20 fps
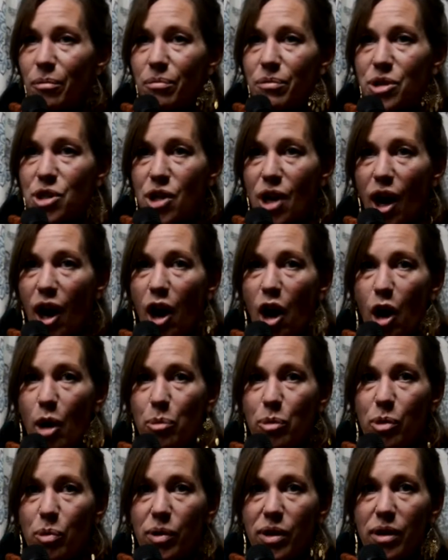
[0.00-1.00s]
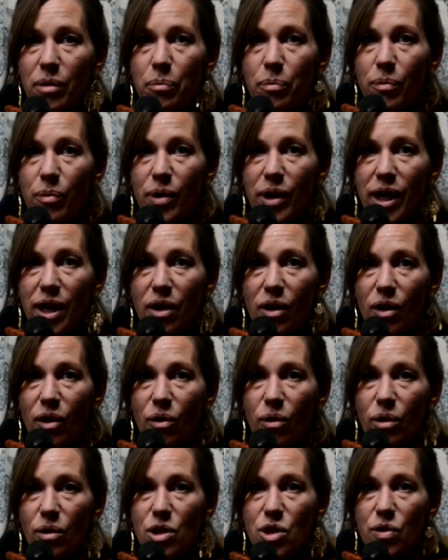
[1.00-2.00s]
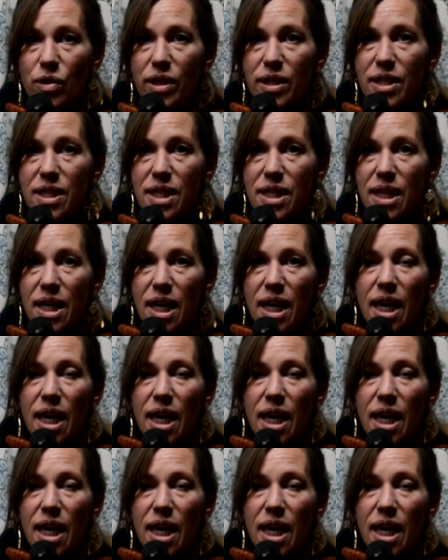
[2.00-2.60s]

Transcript: shop. We get our groceries.